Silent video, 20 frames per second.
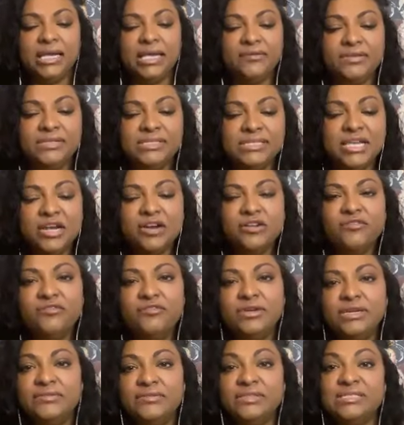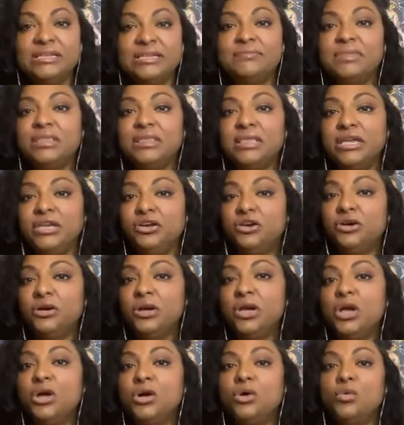if it's there if it's something that
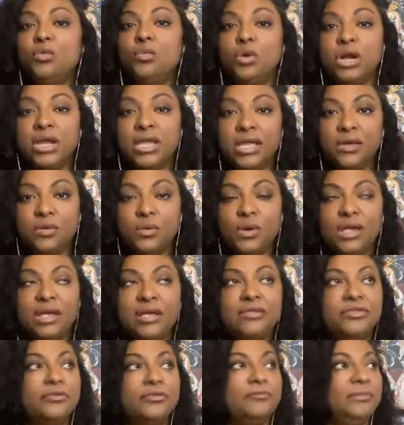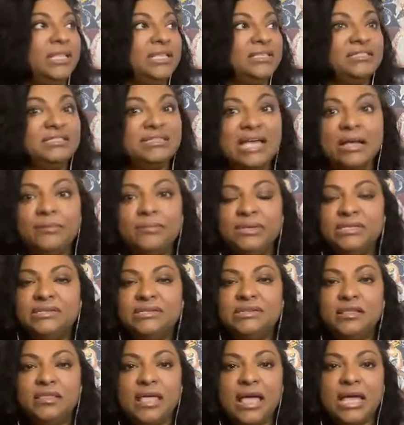you're working with let's tap
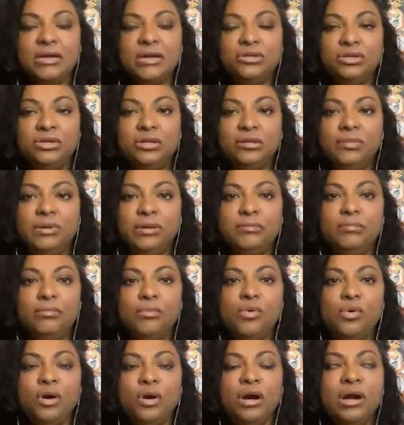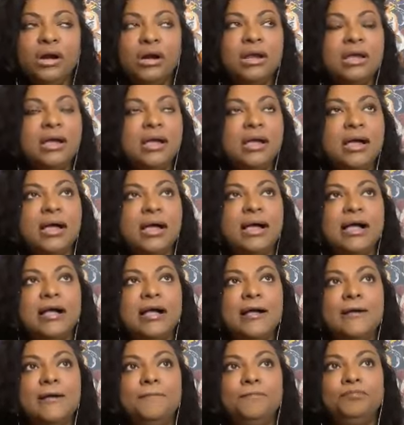into that a little bit more
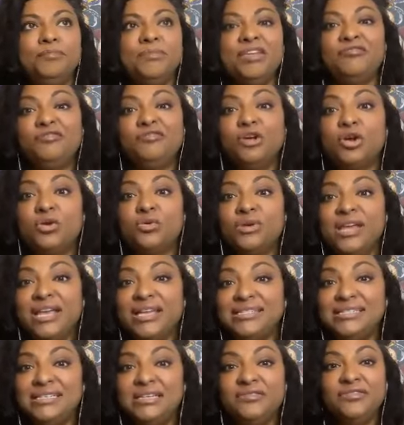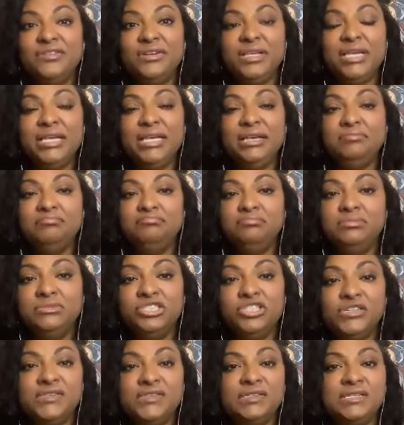um, for creativity,
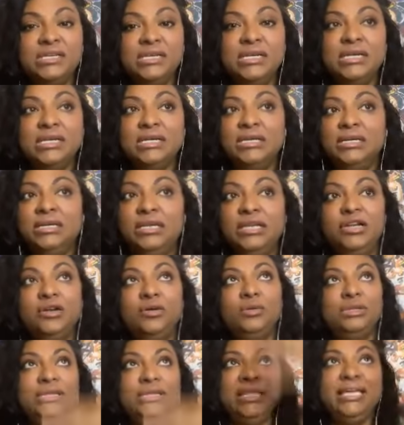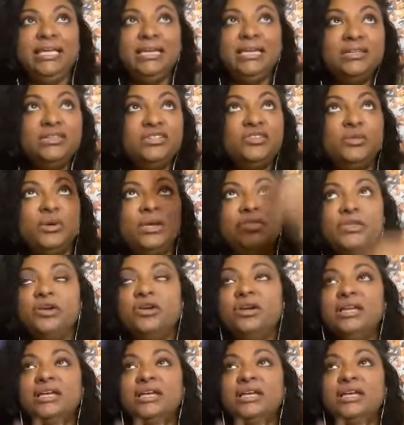just you know, lean into it. There